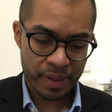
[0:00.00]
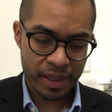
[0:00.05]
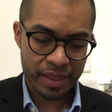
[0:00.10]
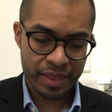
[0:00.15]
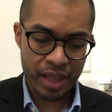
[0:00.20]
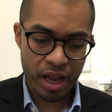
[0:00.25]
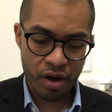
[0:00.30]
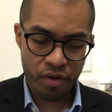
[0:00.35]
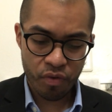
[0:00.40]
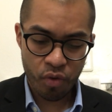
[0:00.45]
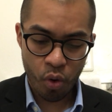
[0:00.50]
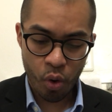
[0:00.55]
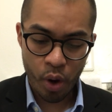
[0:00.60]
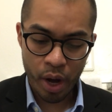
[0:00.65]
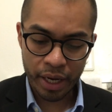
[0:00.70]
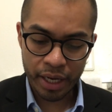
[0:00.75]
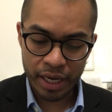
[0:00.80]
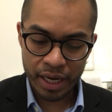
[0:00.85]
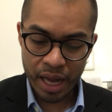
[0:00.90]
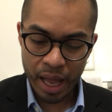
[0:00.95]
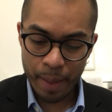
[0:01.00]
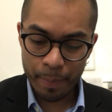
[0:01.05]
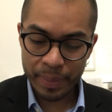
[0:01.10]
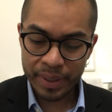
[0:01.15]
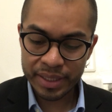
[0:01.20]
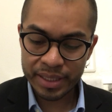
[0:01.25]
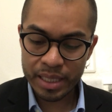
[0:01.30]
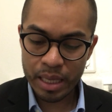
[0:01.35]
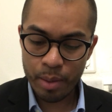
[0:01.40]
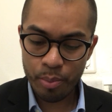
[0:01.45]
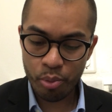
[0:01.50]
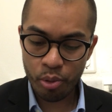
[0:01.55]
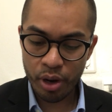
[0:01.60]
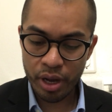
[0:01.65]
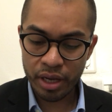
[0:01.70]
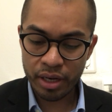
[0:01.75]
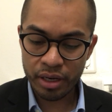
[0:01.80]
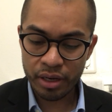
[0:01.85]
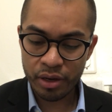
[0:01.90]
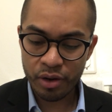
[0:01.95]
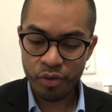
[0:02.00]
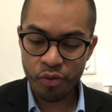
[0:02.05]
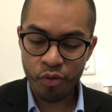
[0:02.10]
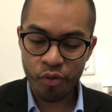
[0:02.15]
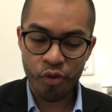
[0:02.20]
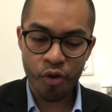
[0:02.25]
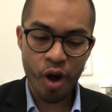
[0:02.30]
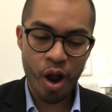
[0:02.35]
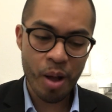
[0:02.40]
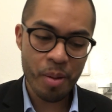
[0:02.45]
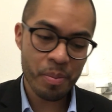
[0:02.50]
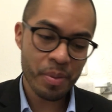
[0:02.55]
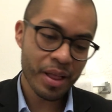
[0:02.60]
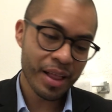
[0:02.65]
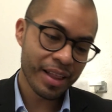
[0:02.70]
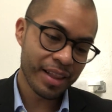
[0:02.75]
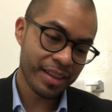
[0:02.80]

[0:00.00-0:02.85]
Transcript: Therefore, I cannot be separated from